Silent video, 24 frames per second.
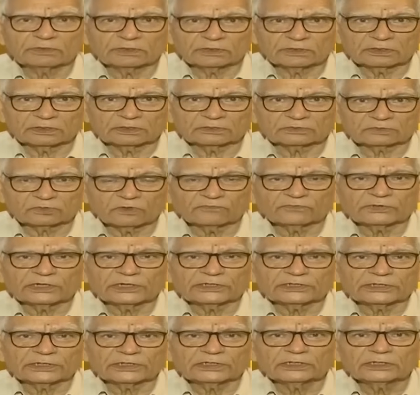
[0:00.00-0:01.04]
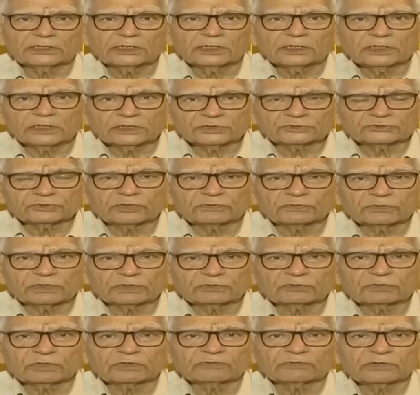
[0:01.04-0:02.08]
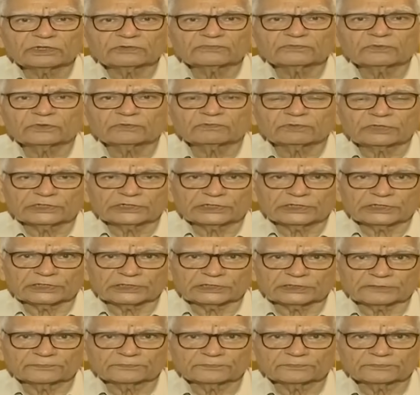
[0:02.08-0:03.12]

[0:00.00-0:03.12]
have soft landed, it would have worked for 1 year.